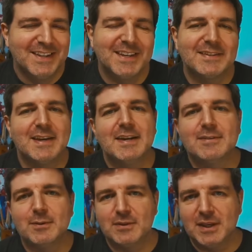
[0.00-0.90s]
Yes, I
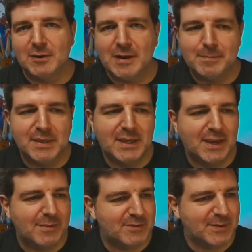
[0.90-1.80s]
saw the Olympic
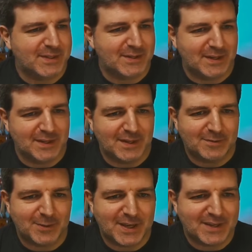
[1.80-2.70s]
Games recently,
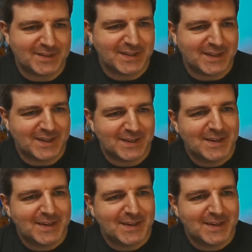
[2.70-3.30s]
that's why I said that.